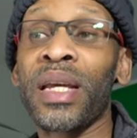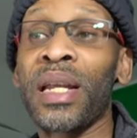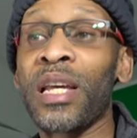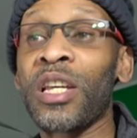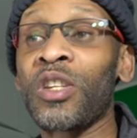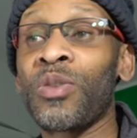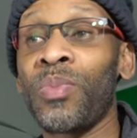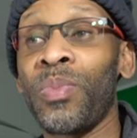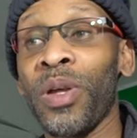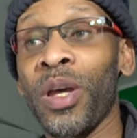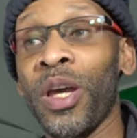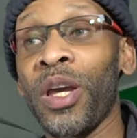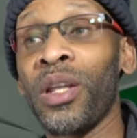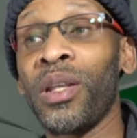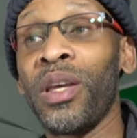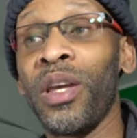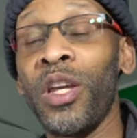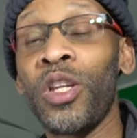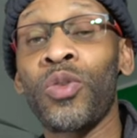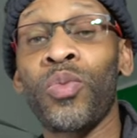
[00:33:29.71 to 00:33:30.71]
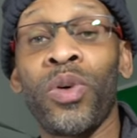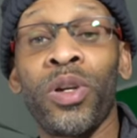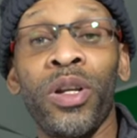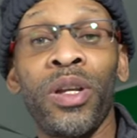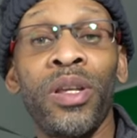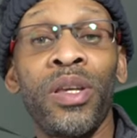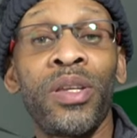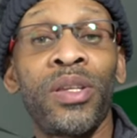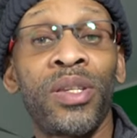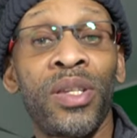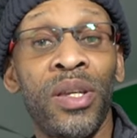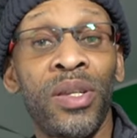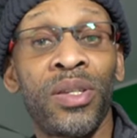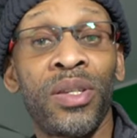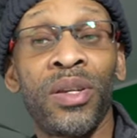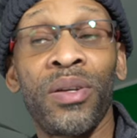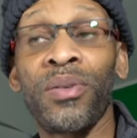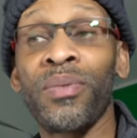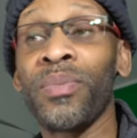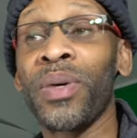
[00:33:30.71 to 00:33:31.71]
and explain each one of these
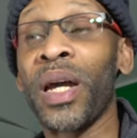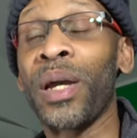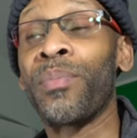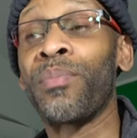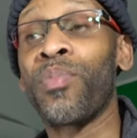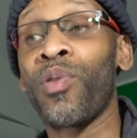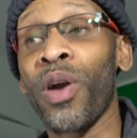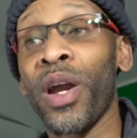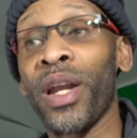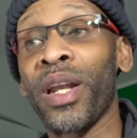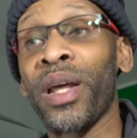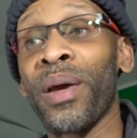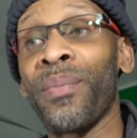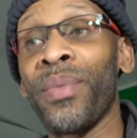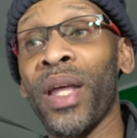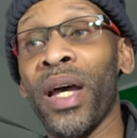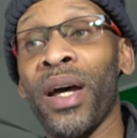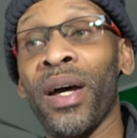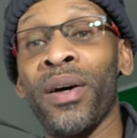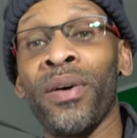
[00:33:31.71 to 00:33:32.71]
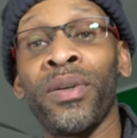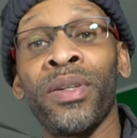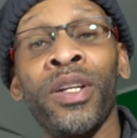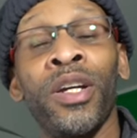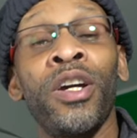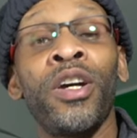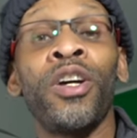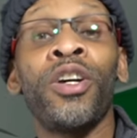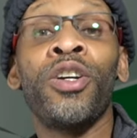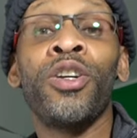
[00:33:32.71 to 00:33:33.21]
systems and break them down,